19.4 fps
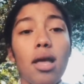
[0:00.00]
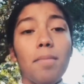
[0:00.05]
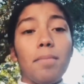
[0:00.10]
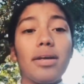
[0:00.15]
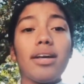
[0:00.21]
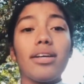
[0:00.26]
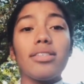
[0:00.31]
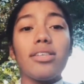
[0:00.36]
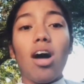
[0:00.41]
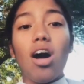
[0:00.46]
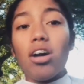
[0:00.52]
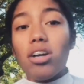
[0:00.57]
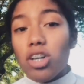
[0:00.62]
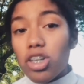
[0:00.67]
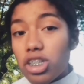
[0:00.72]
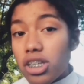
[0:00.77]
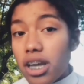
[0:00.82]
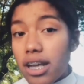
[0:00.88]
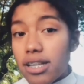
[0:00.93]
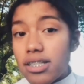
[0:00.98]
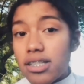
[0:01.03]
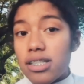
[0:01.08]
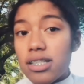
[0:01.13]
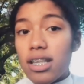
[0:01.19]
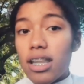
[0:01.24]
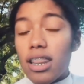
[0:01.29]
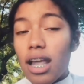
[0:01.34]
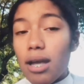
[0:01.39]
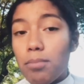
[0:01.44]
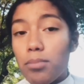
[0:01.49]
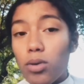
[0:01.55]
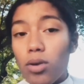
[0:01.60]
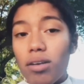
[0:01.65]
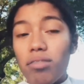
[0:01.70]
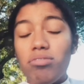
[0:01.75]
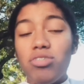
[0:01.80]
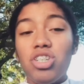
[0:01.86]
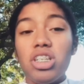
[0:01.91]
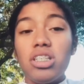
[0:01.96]
because on our chest is the label
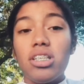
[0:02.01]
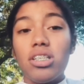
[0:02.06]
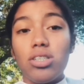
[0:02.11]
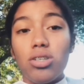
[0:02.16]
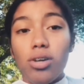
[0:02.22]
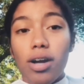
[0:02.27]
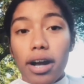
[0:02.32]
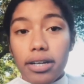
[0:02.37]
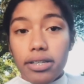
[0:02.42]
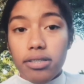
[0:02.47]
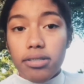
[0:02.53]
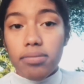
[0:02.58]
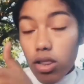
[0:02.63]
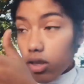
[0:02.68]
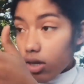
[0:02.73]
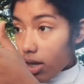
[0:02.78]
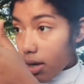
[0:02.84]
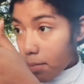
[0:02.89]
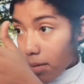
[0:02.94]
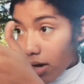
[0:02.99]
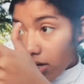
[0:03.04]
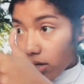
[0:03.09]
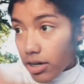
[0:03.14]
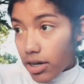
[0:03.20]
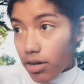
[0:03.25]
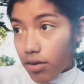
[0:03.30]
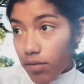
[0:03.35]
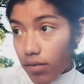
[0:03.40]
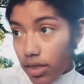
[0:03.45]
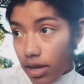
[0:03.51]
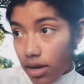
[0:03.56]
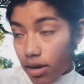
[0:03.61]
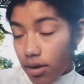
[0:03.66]
of Jesus Christ. Look at Margaret over there.